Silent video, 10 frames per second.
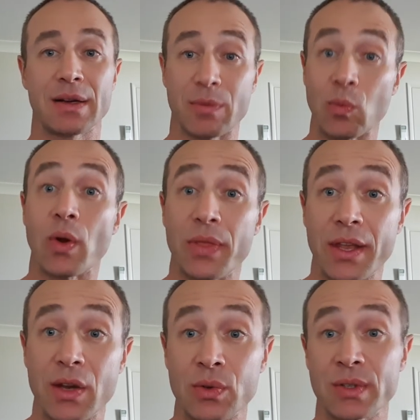when
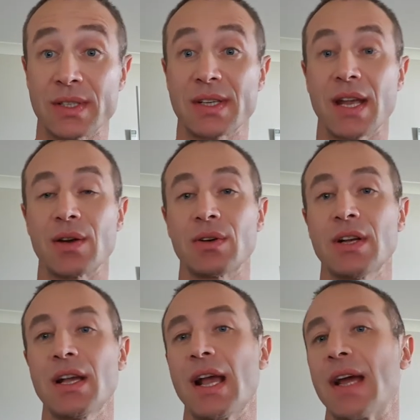they on sale,
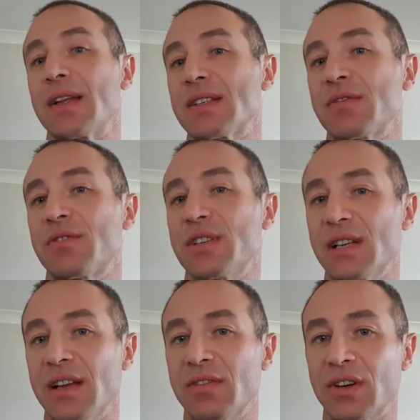and there's a free
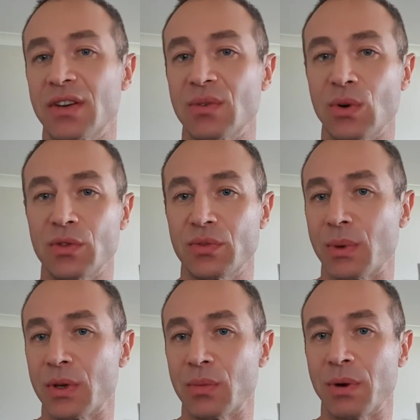delivery involved
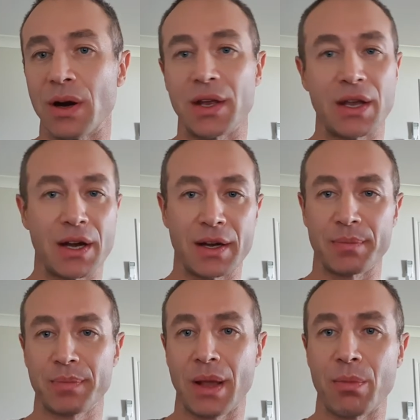when you buy a
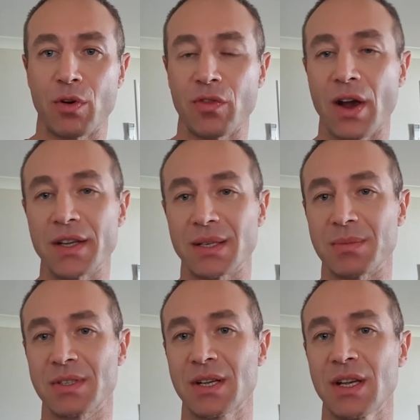number of
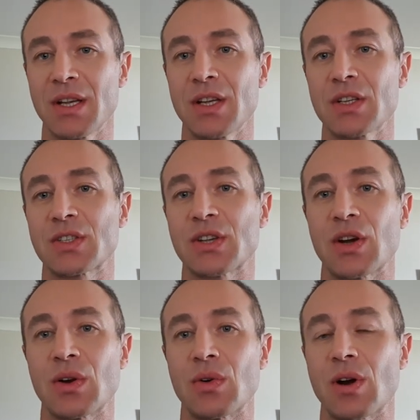items.
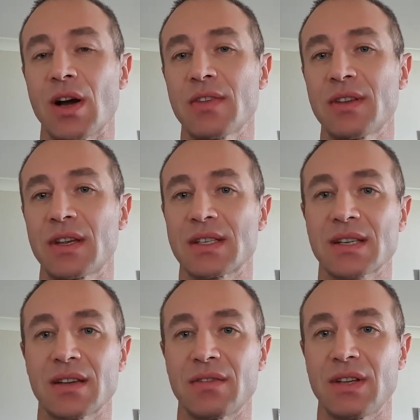So I think it's
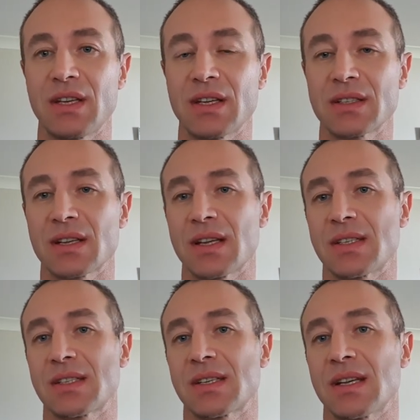convenient,
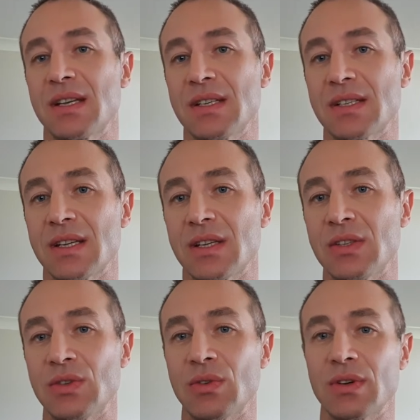it's easy
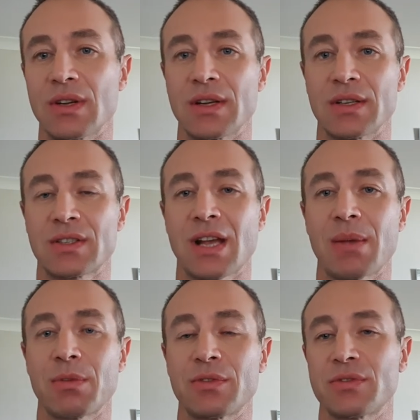during a time
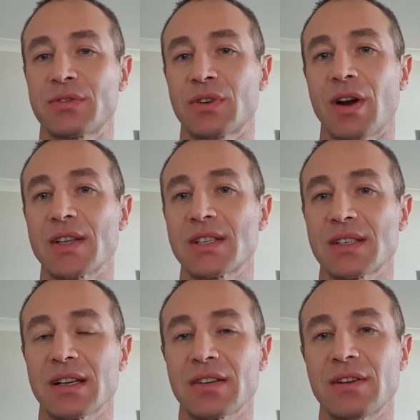of crisis
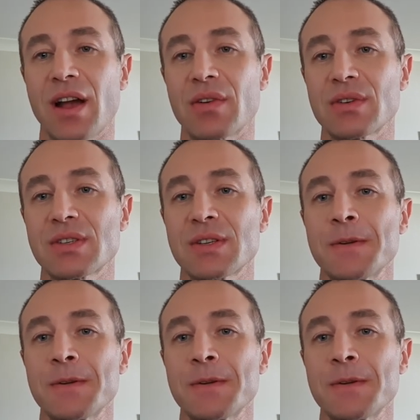like a virus.